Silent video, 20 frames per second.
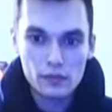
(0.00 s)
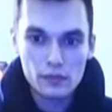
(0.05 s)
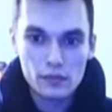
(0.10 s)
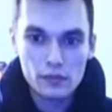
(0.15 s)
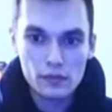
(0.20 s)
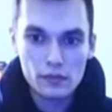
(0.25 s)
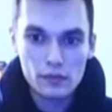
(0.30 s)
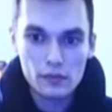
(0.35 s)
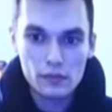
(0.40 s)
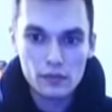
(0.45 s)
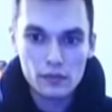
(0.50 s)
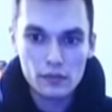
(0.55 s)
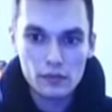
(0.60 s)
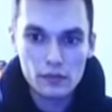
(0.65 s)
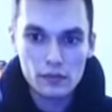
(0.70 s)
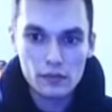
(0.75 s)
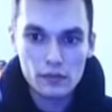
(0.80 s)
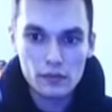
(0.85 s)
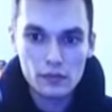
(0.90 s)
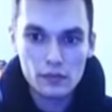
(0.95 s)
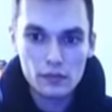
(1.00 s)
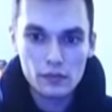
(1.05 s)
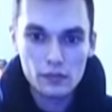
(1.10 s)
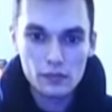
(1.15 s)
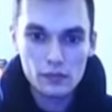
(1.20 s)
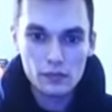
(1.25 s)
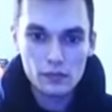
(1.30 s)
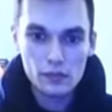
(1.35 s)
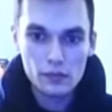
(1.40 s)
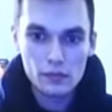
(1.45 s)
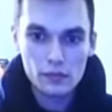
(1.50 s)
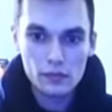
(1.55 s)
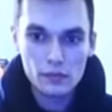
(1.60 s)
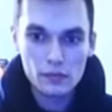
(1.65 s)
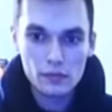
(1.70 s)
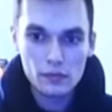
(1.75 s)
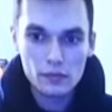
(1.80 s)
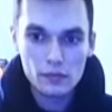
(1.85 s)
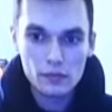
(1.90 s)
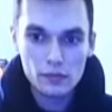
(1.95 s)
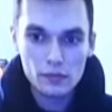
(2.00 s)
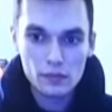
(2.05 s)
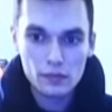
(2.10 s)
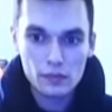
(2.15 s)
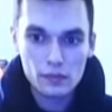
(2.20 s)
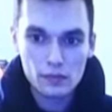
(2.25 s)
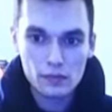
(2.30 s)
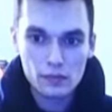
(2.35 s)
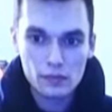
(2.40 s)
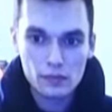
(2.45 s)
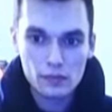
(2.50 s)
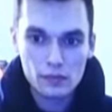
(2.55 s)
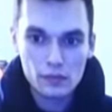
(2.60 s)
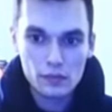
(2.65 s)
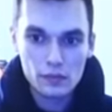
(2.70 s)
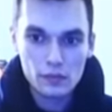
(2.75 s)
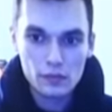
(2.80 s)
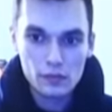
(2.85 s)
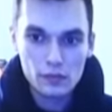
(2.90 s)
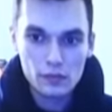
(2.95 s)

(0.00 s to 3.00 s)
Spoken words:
The person shown says nothing.